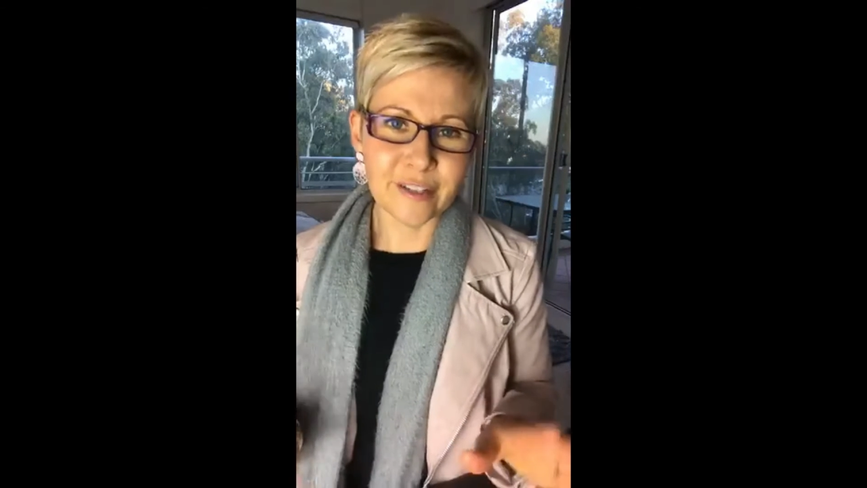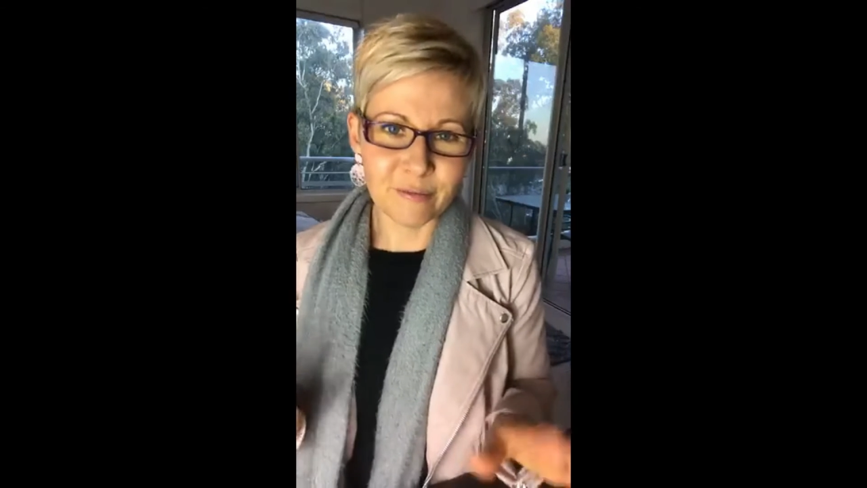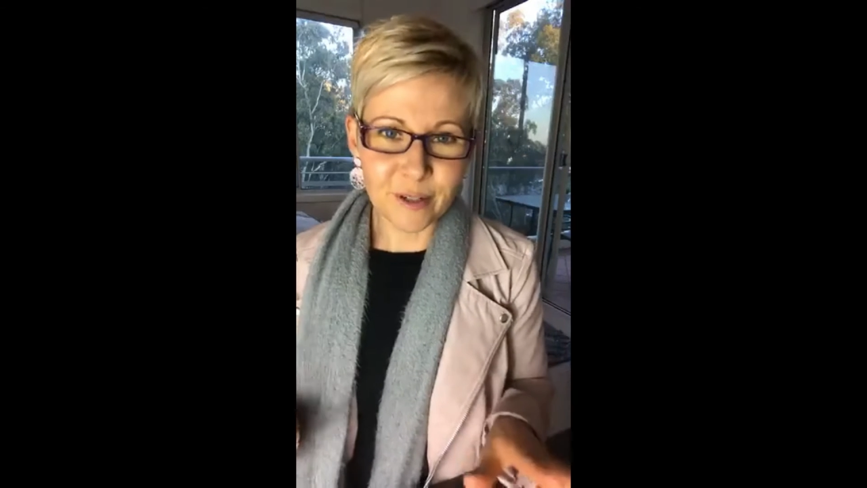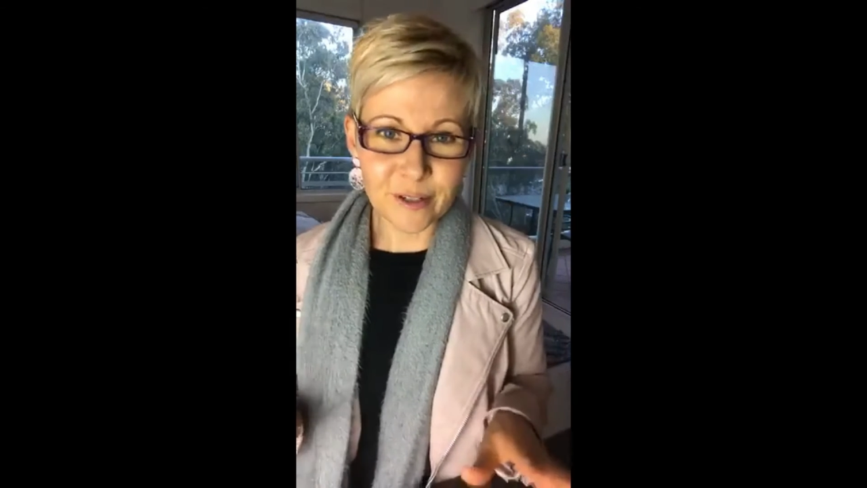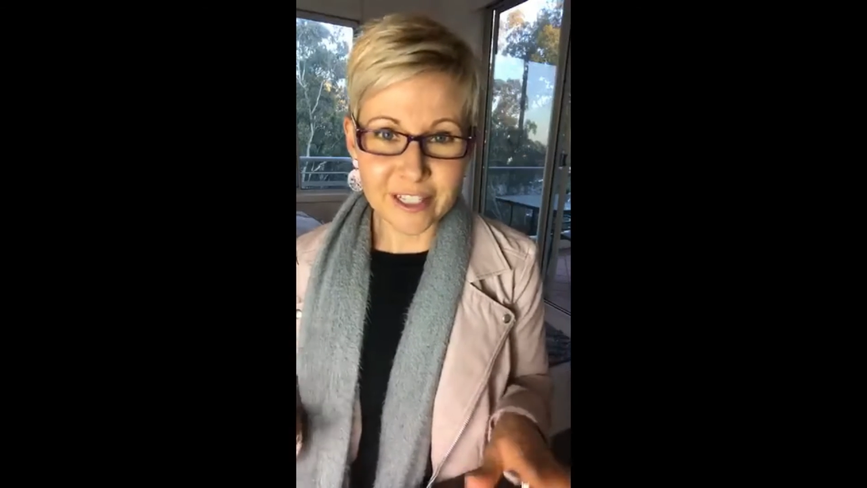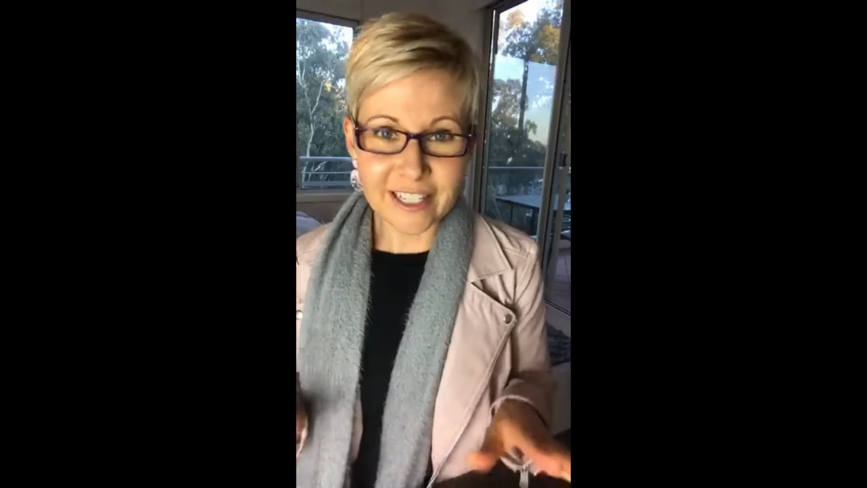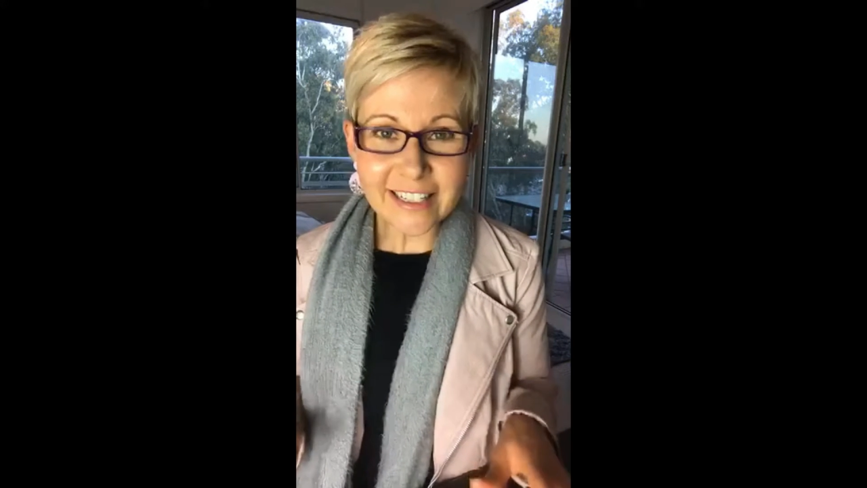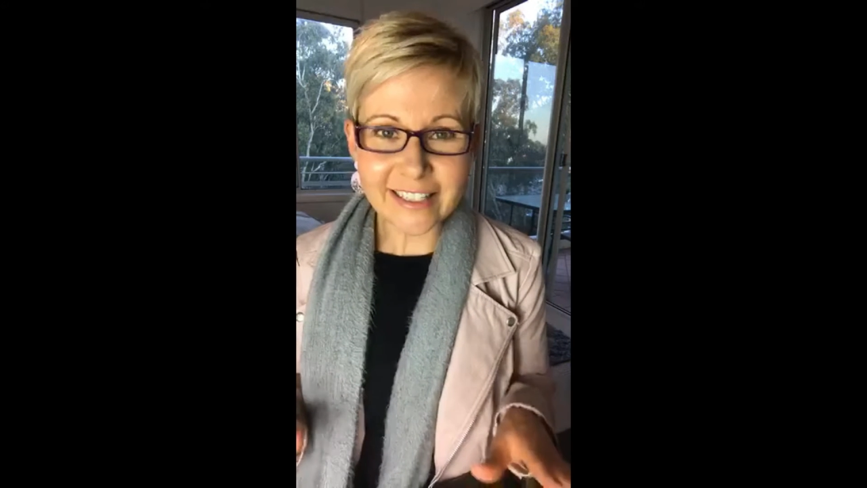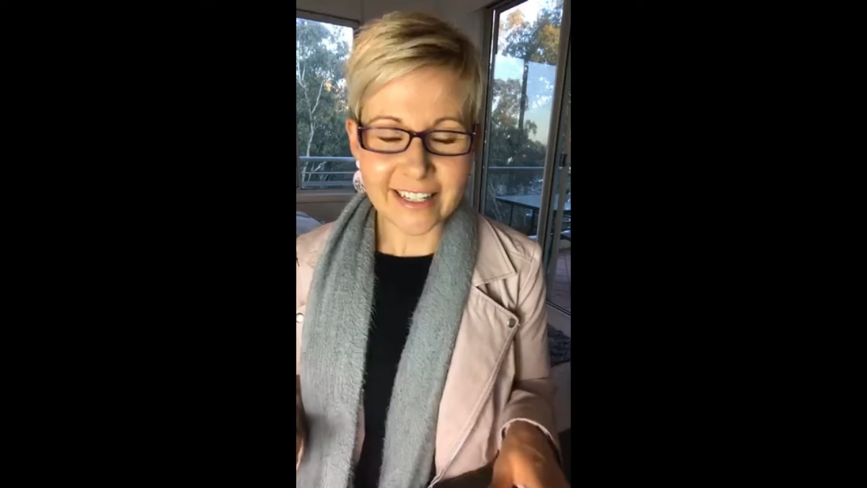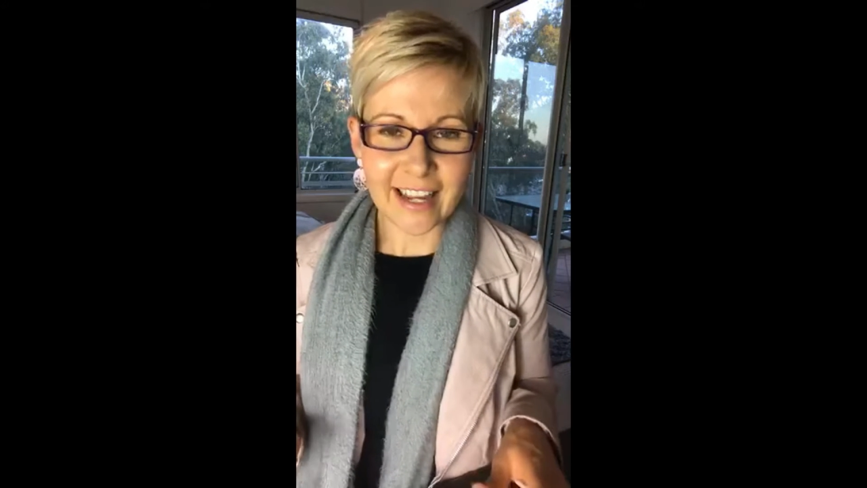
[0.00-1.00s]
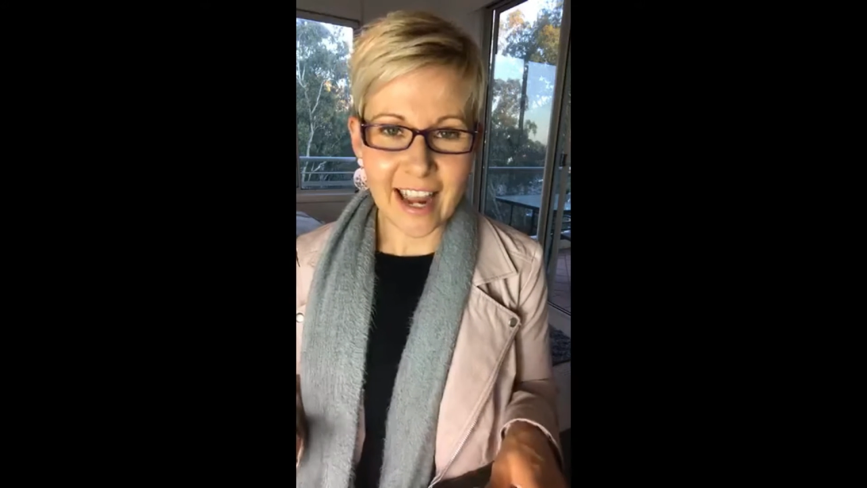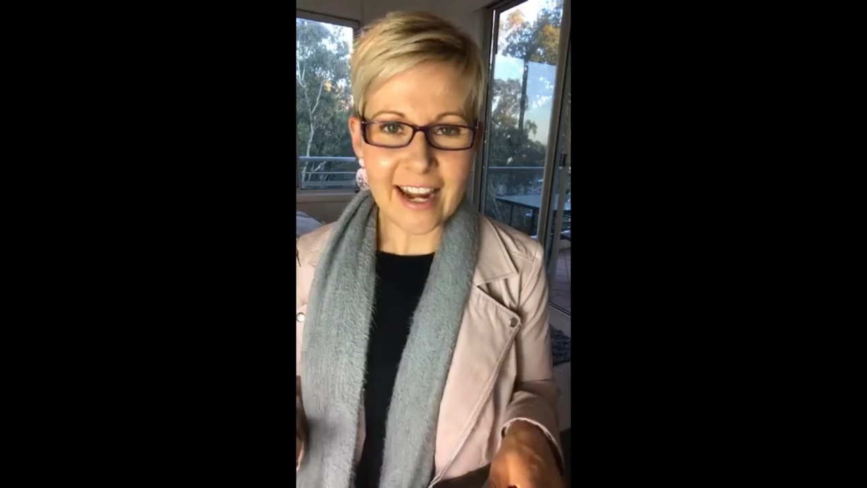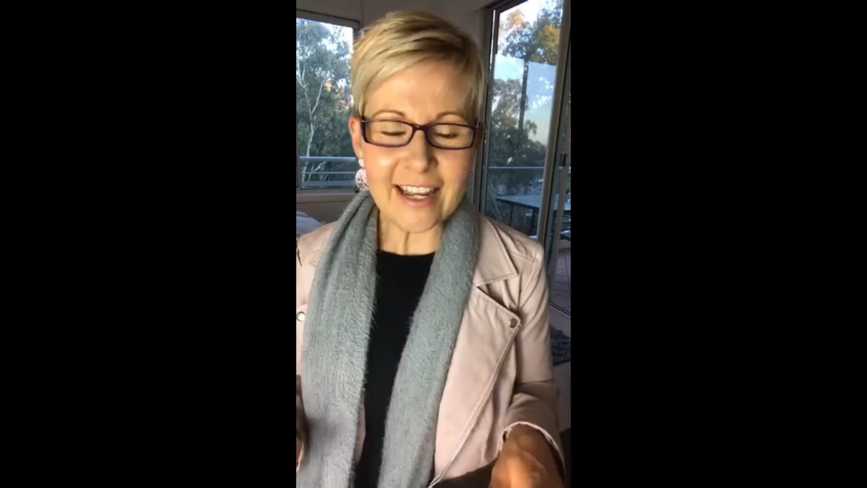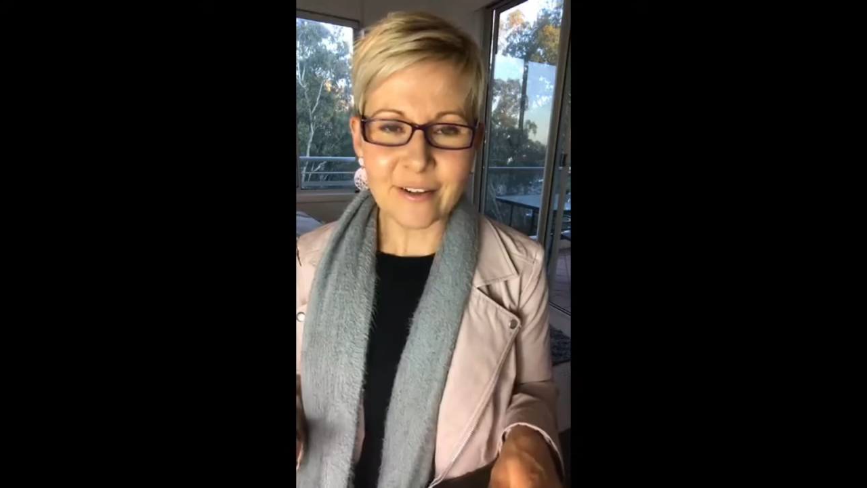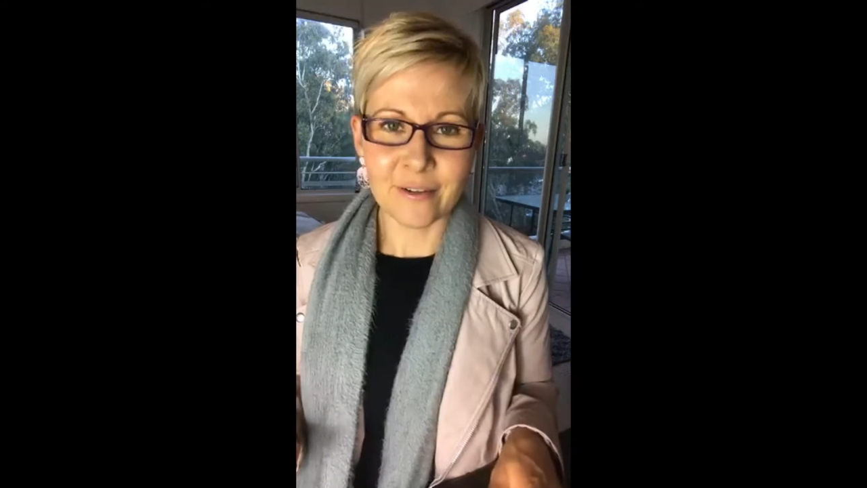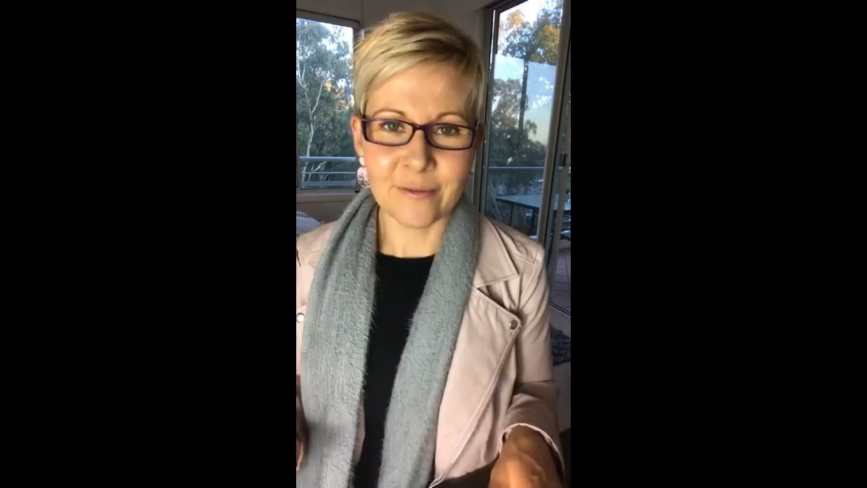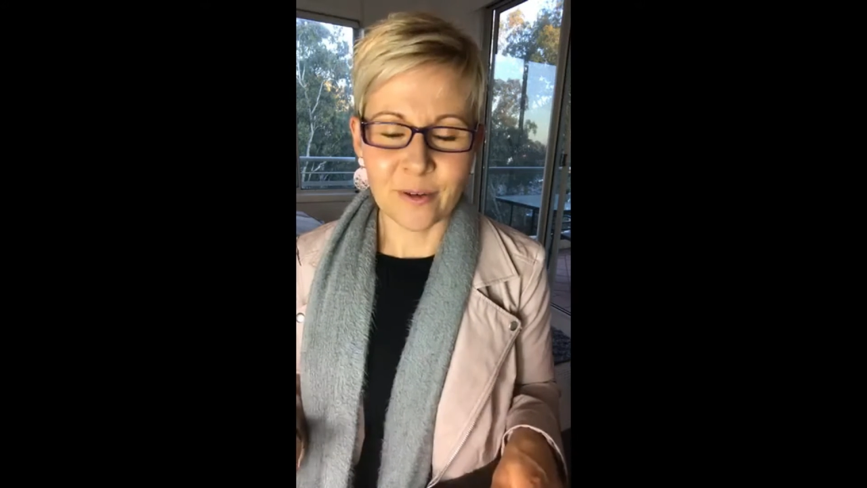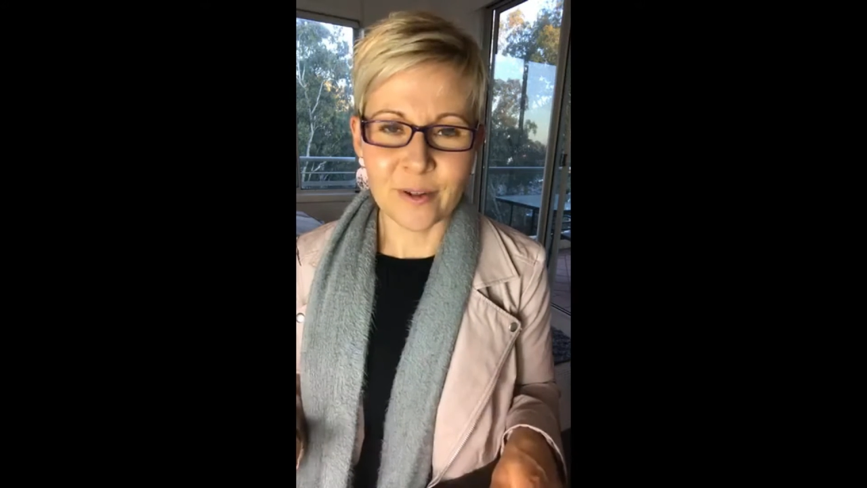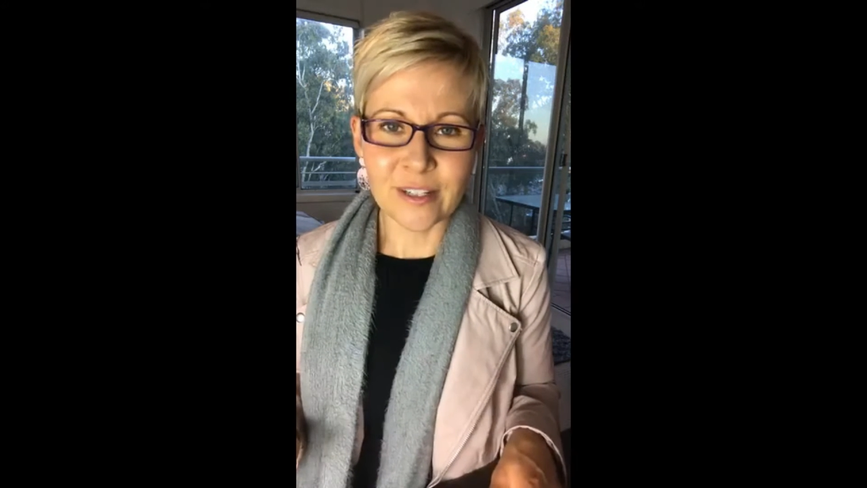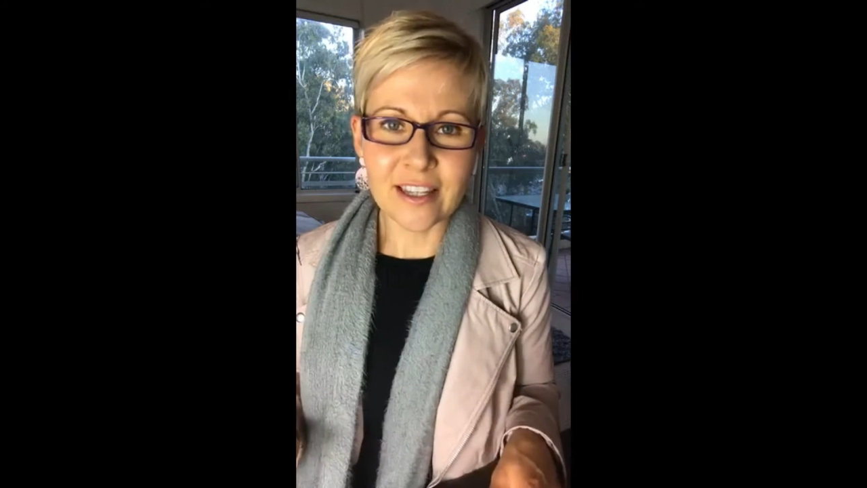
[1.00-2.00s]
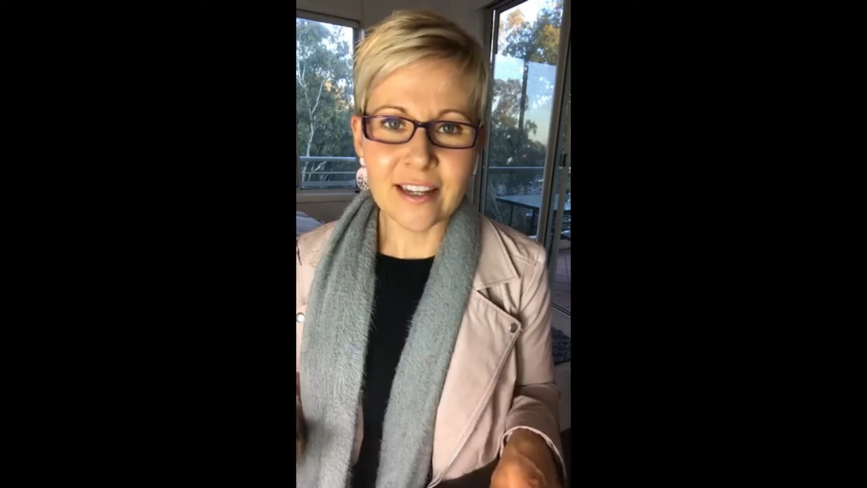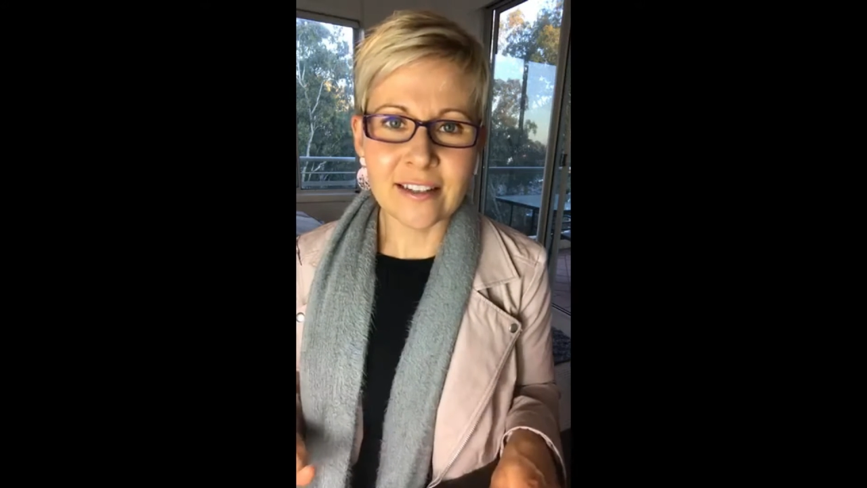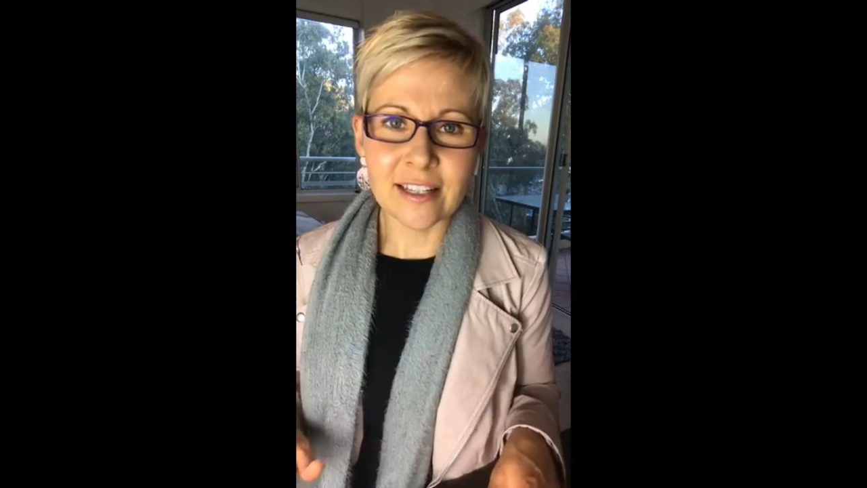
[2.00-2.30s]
I'm not dissing any of those things.